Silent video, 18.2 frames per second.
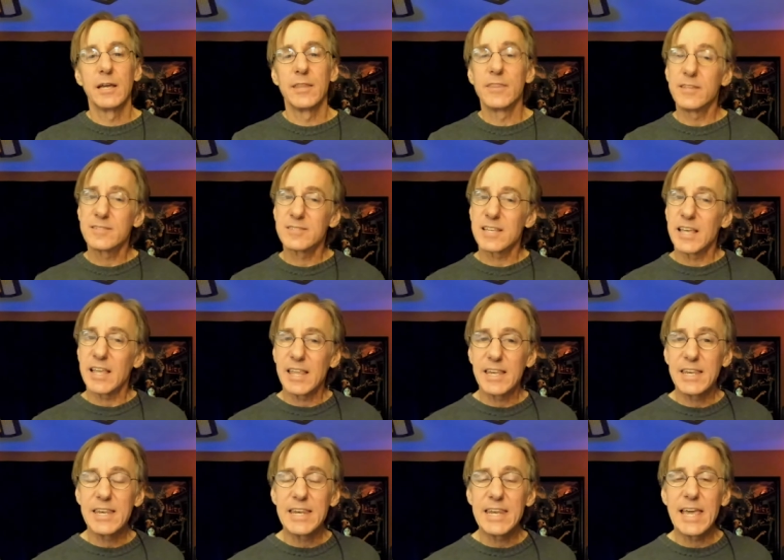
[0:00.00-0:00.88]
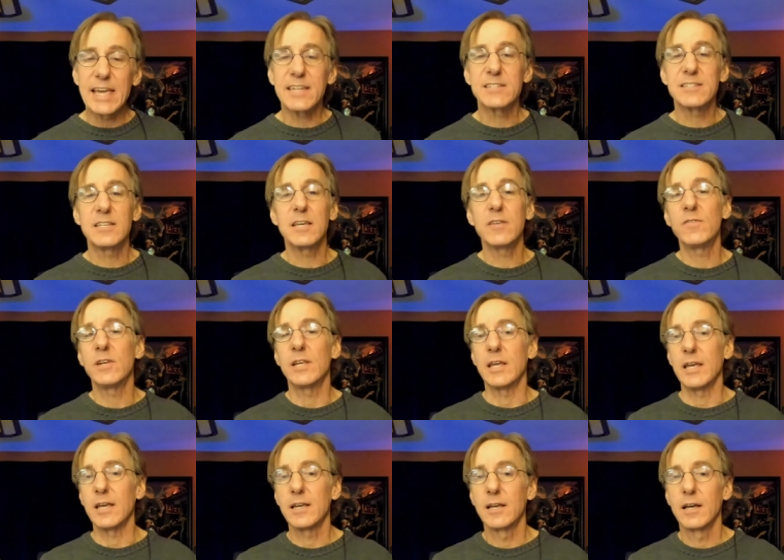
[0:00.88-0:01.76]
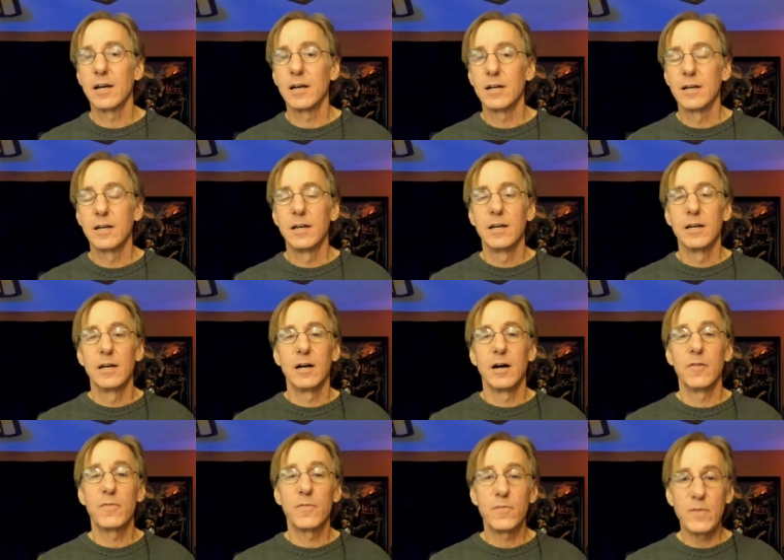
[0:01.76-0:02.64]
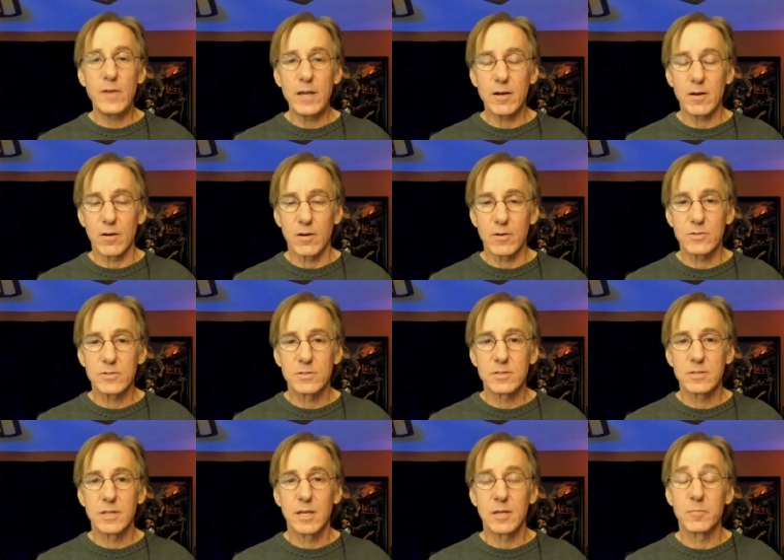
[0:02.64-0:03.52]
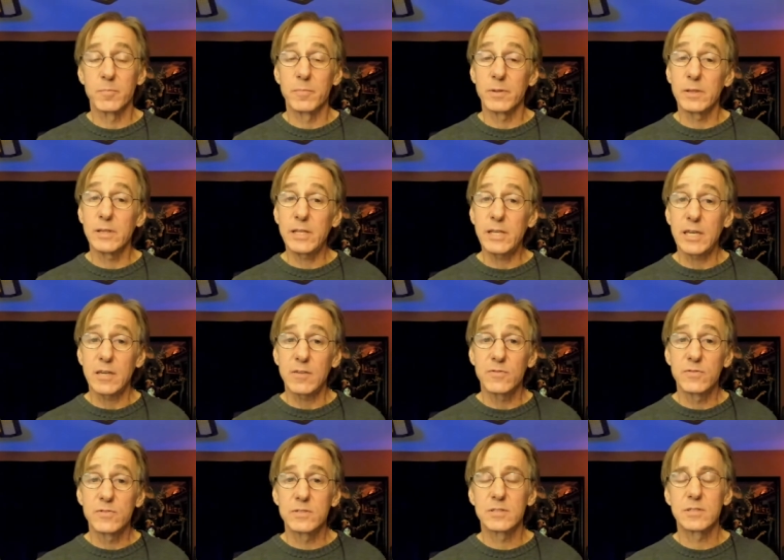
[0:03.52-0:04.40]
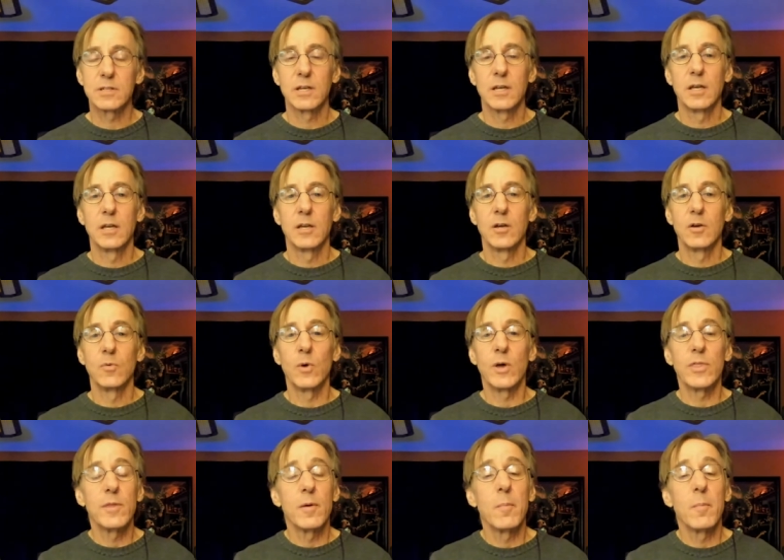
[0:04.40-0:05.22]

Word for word: this negativity of fears and beliefs with